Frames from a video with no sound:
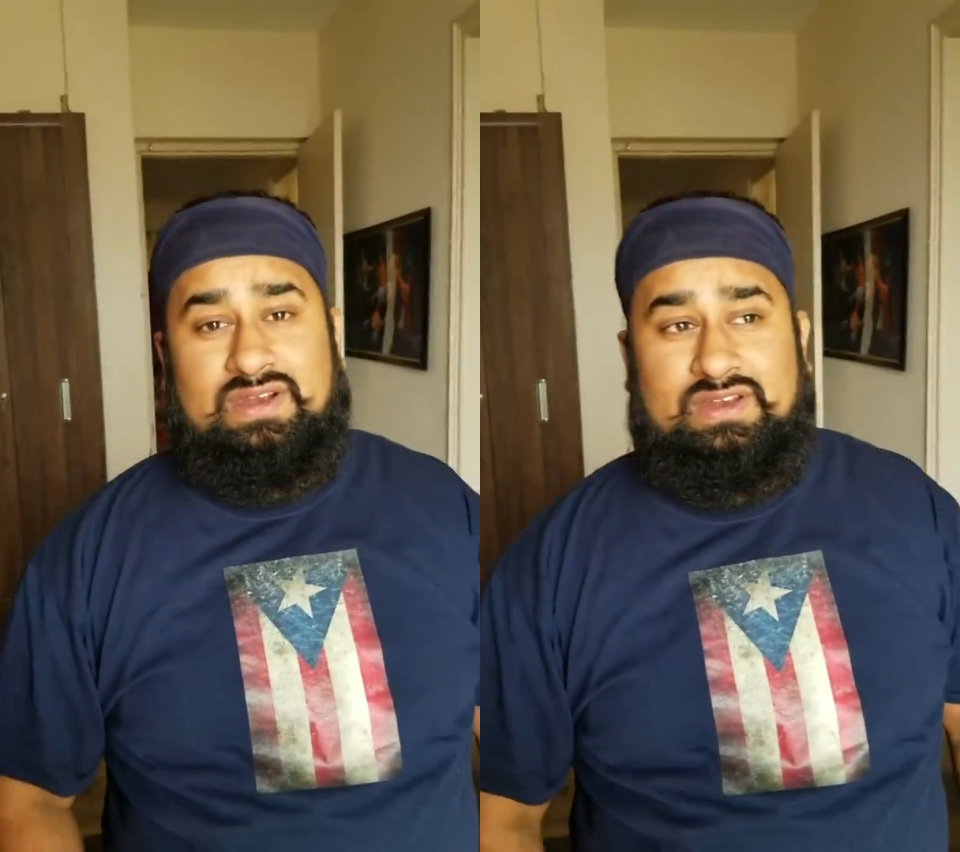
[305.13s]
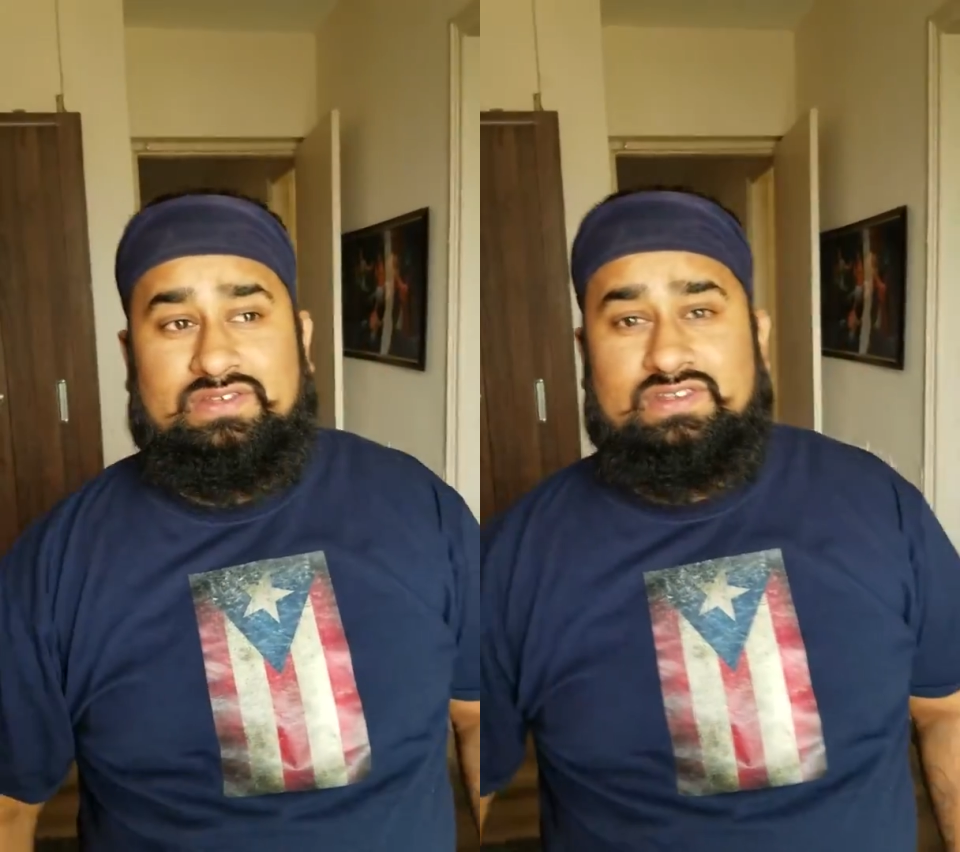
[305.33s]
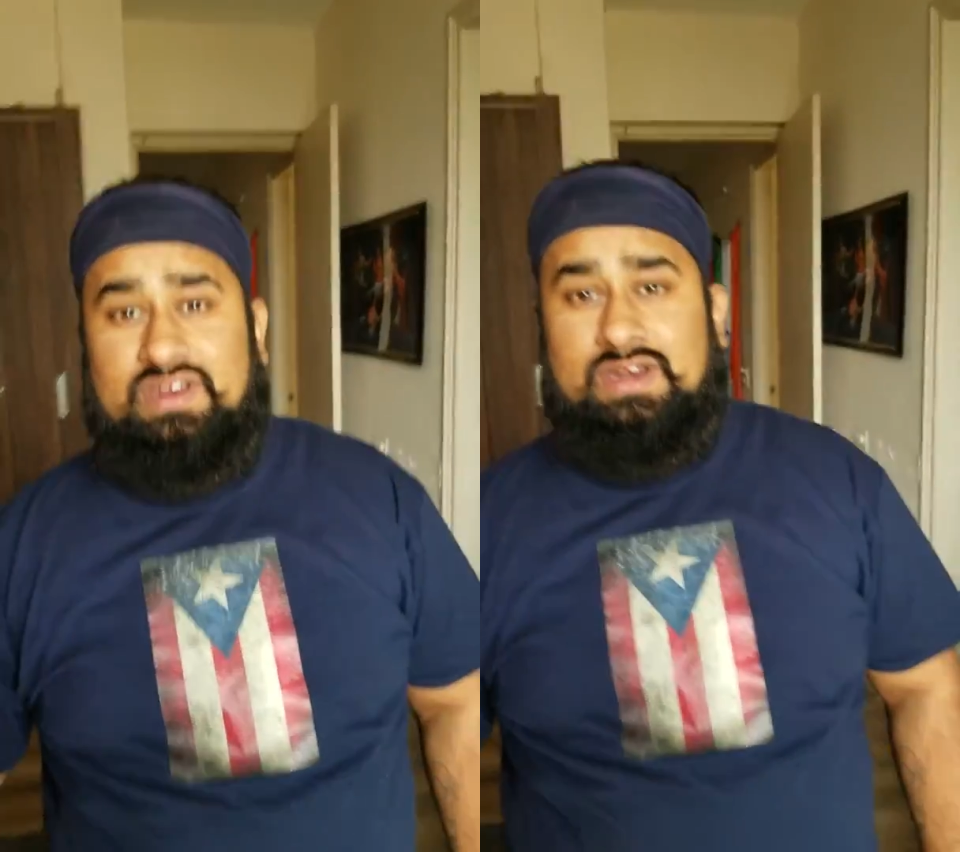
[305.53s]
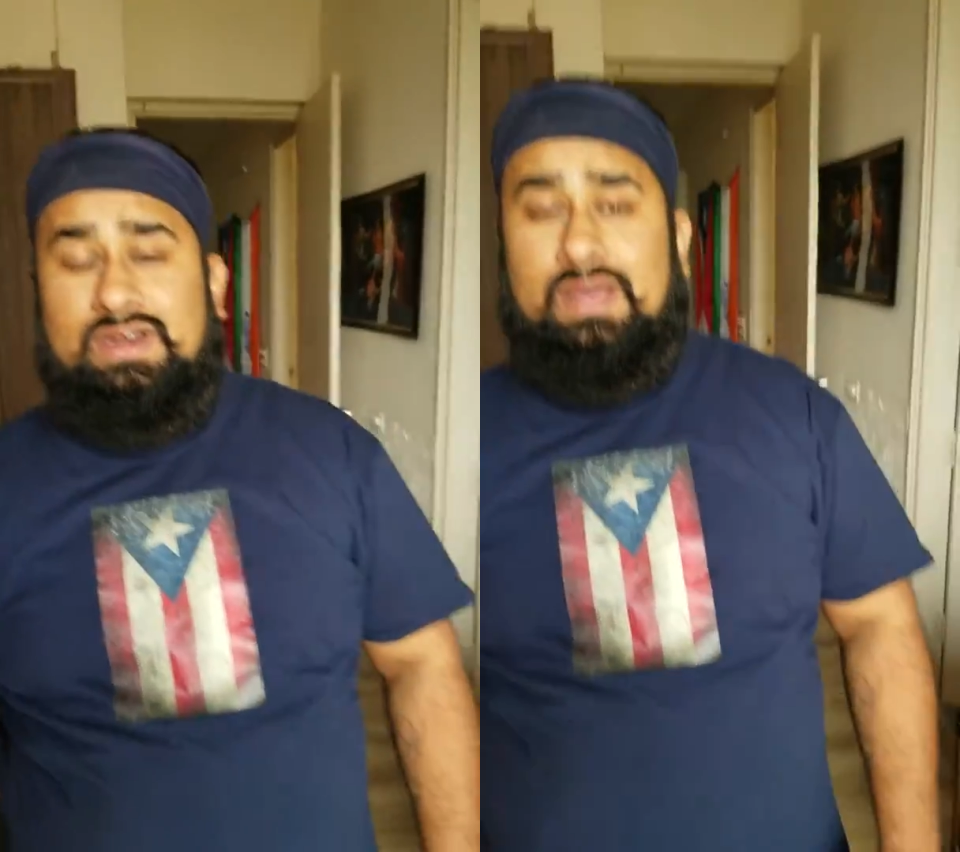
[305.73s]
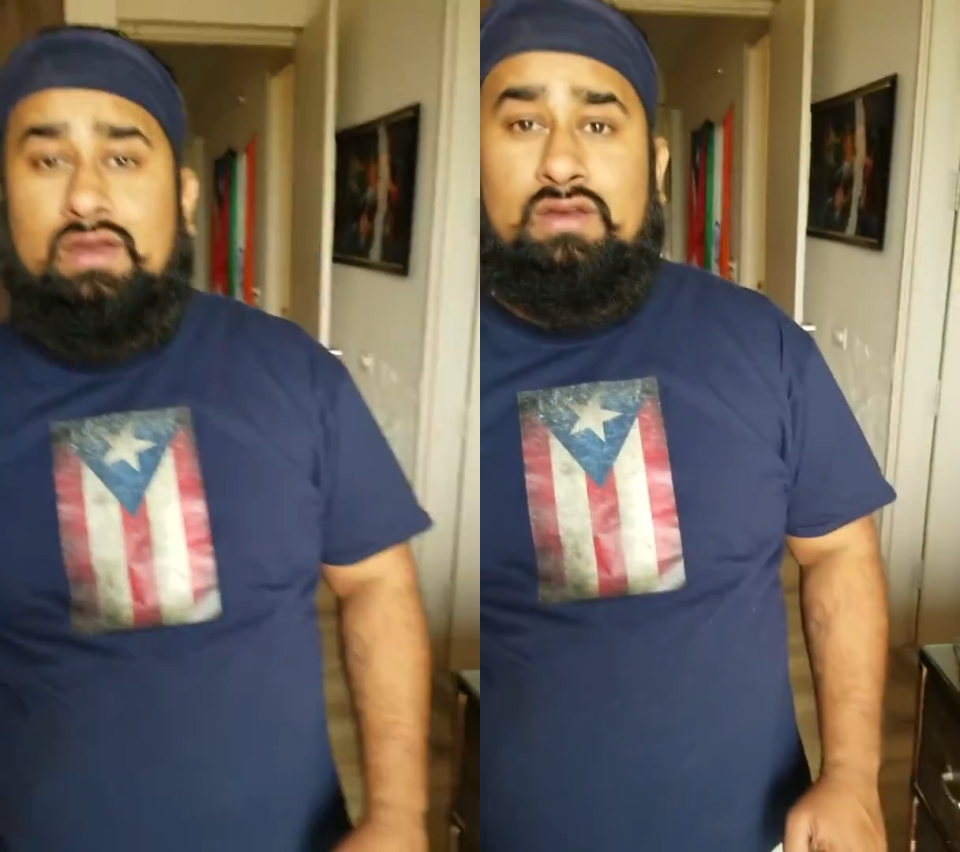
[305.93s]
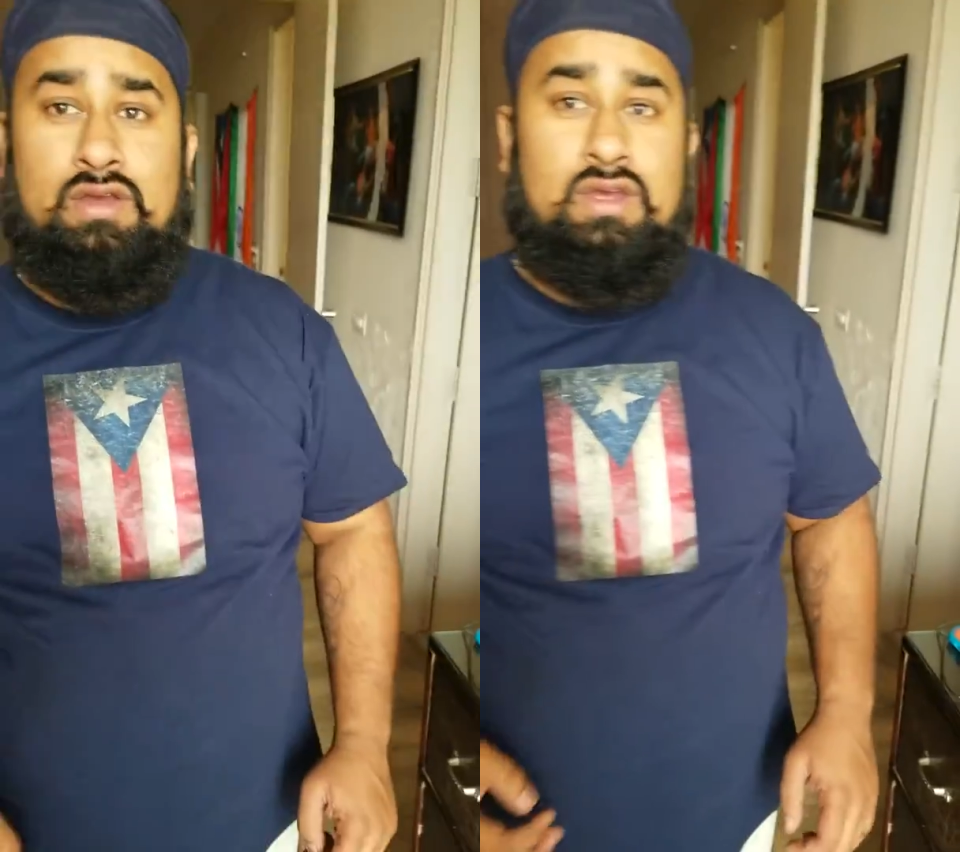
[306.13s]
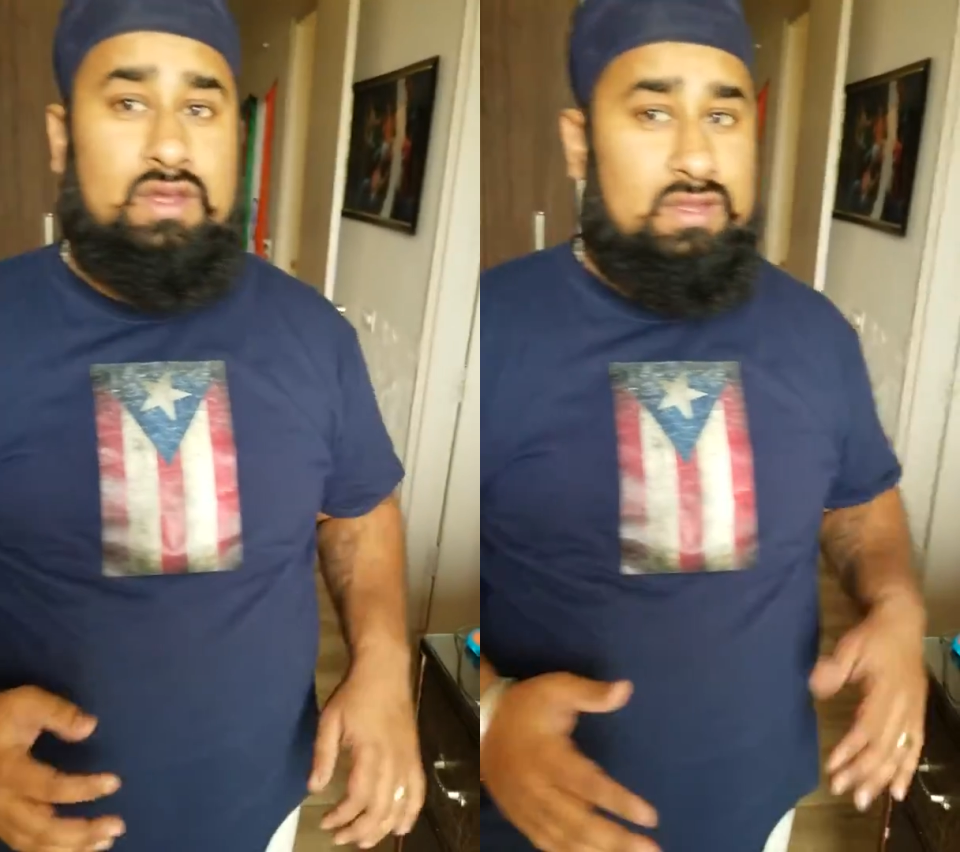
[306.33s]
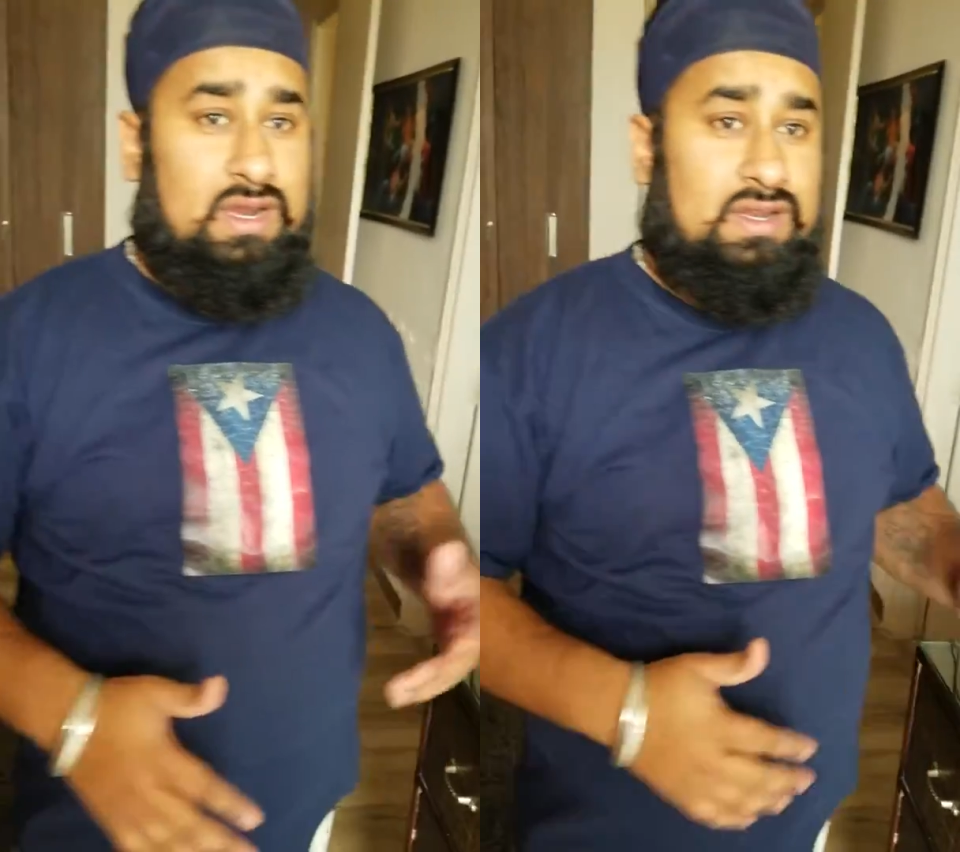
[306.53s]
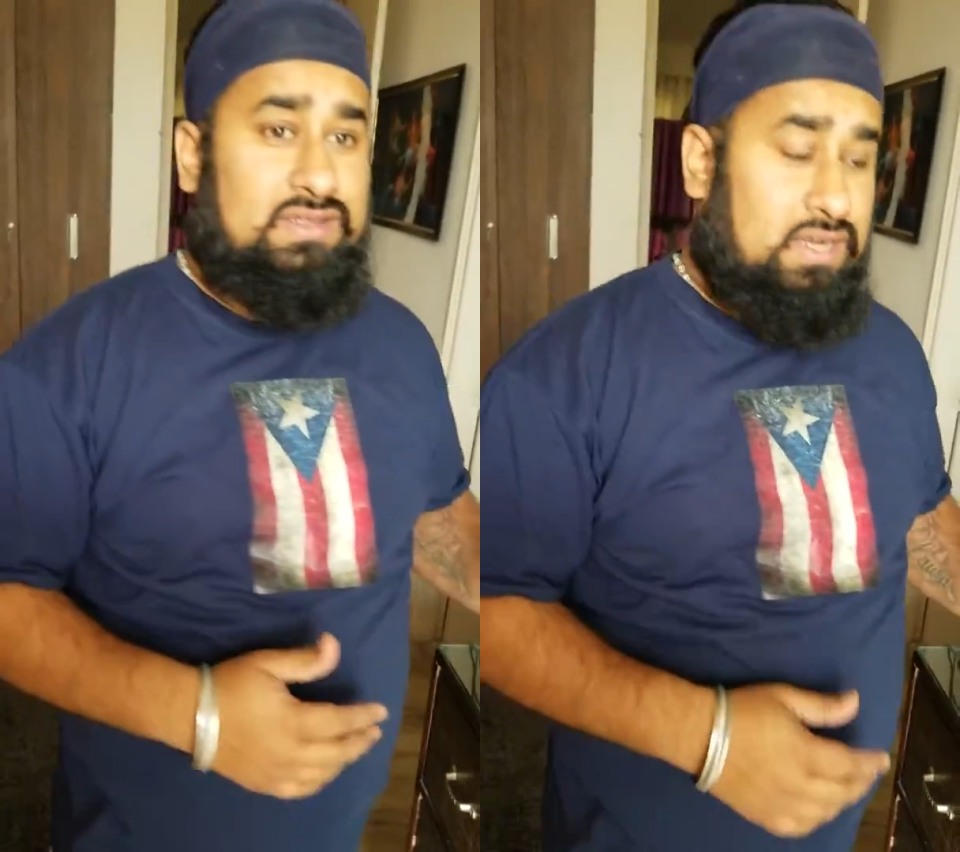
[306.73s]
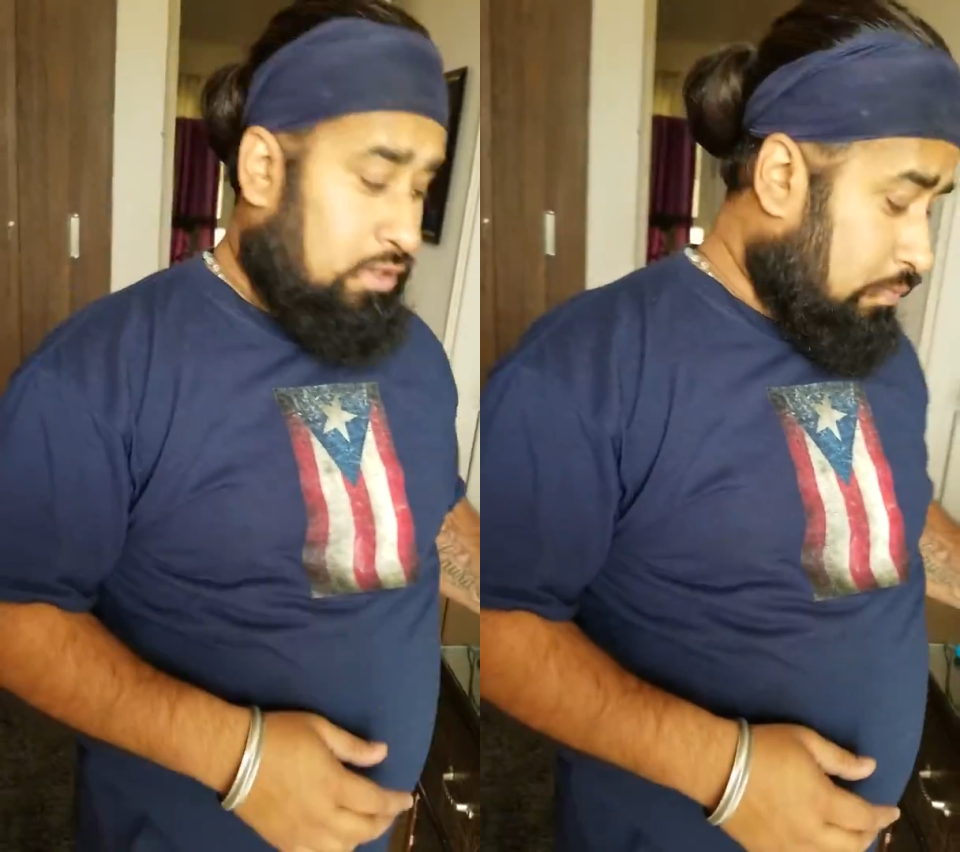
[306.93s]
it is in India, that is a little